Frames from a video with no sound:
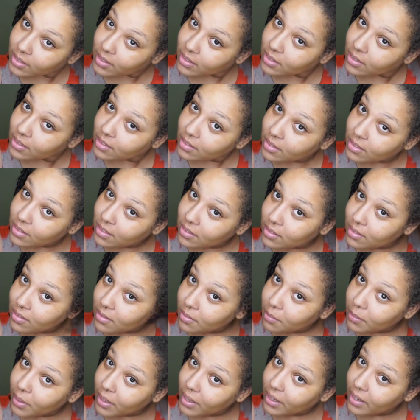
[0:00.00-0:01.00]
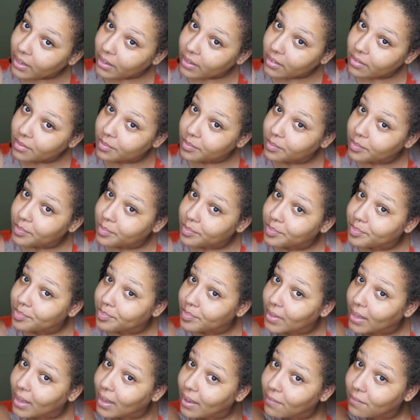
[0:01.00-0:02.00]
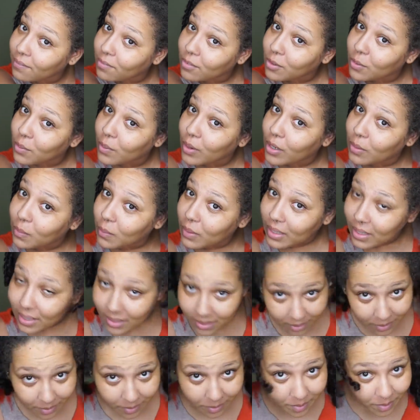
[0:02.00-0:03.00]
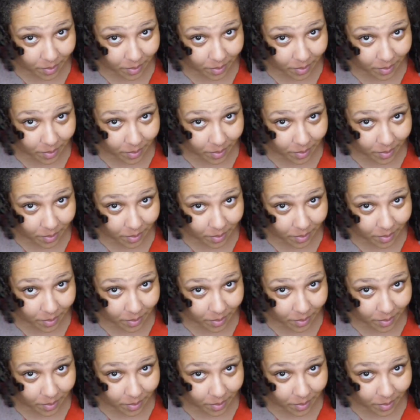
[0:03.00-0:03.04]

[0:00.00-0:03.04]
is my hair after one week.